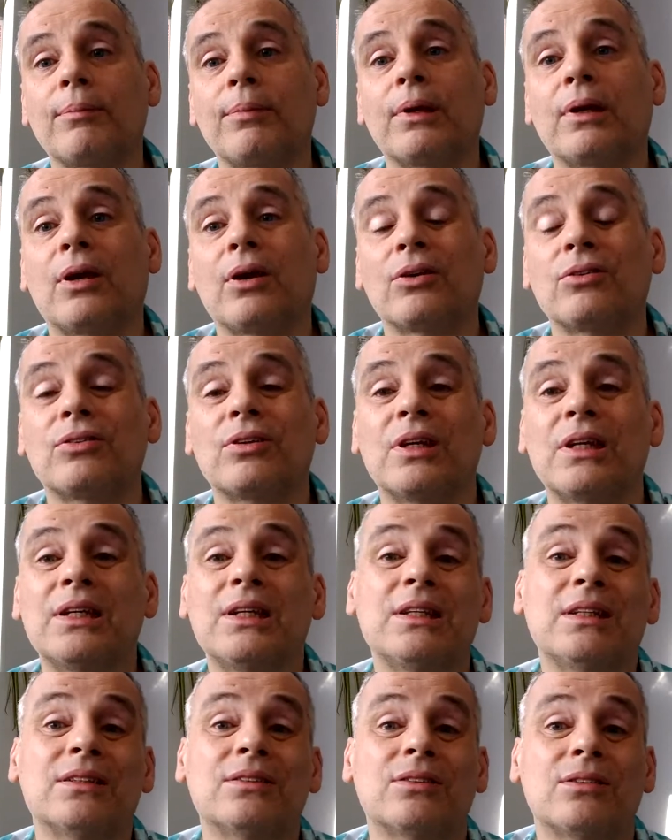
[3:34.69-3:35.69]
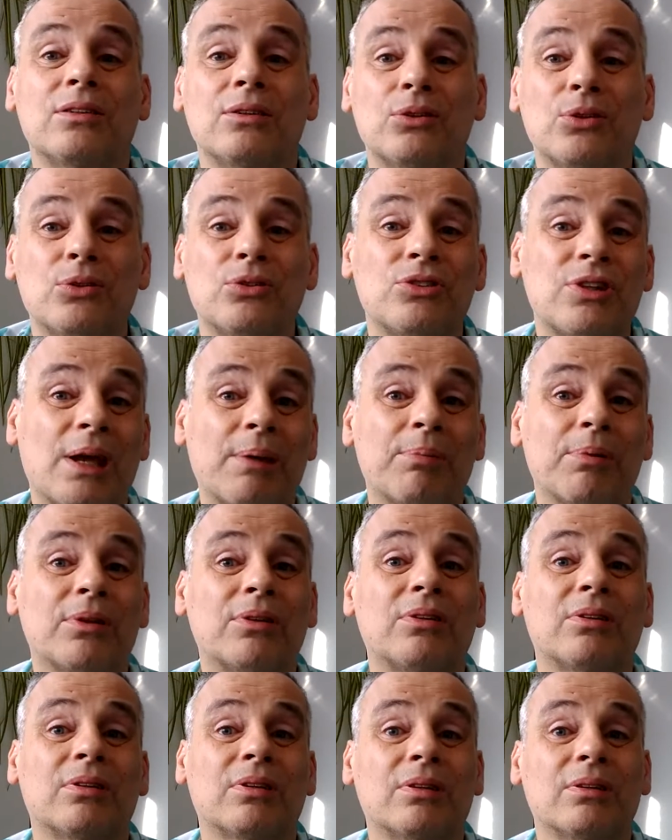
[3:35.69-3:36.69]
because he is the good
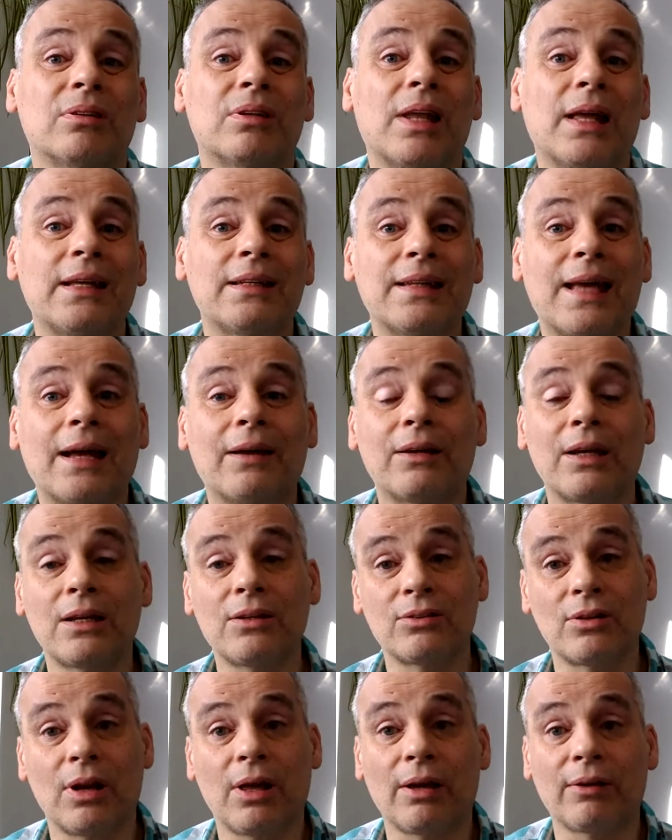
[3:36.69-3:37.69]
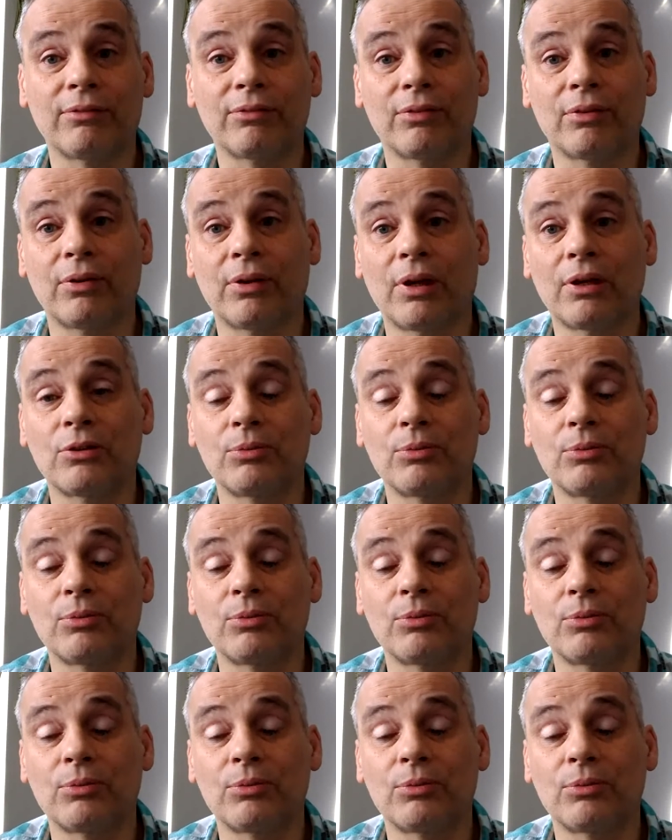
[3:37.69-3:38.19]
shepherd that laid down his life,